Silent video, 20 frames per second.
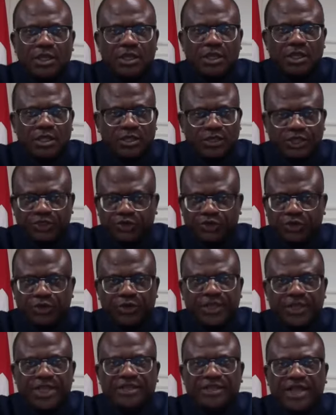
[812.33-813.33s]

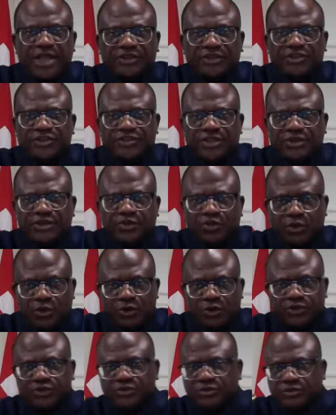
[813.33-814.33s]
Literary and artistic
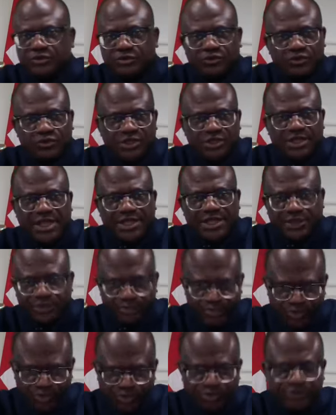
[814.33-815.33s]
works, you see, like a
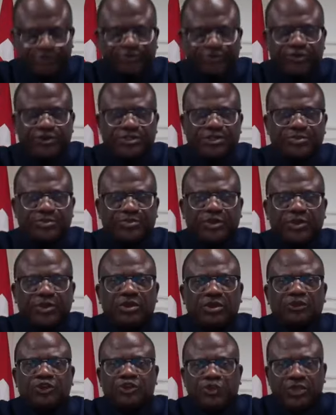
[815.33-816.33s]
book, for
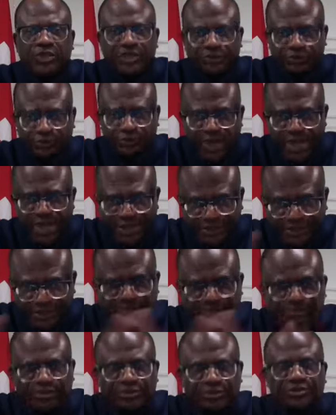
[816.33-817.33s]
example. You can write
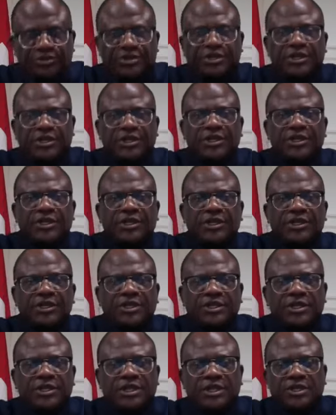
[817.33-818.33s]
a book,
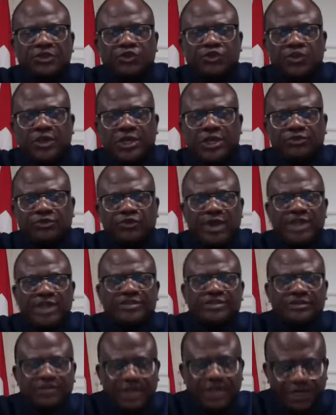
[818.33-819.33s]
you can
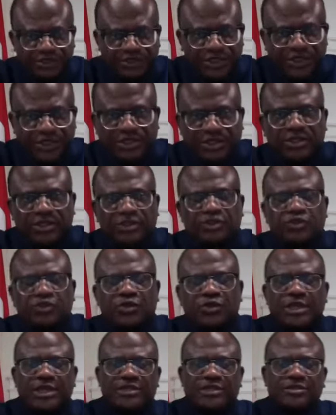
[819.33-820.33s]
write an article, you
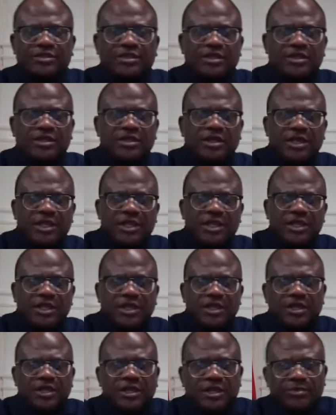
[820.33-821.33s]
can
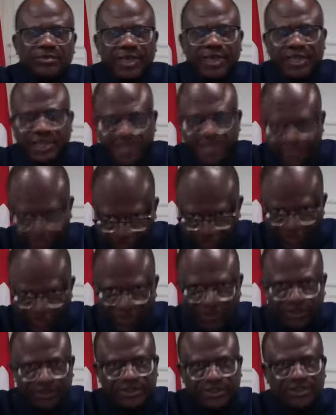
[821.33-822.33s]
make a
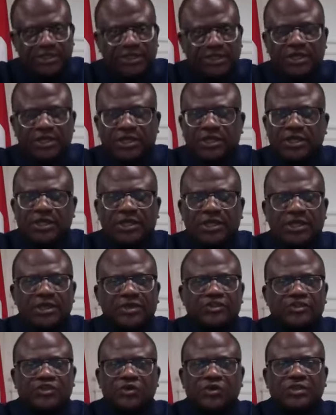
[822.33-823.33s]
song.
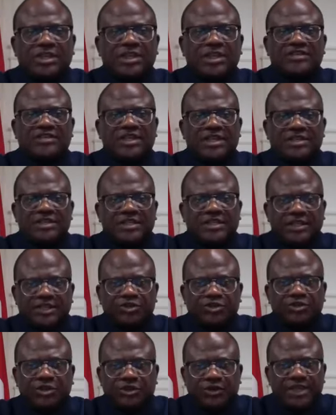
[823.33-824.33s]
So this is
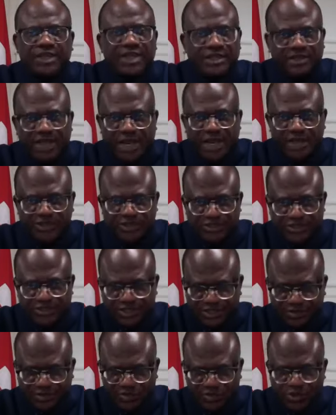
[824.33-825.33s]
literary and
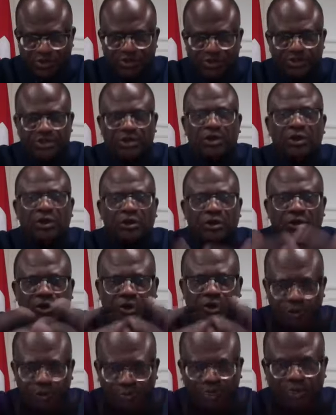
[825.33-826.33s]
artistic work or
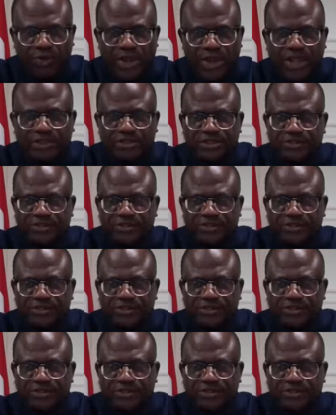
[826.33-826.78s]
copyright.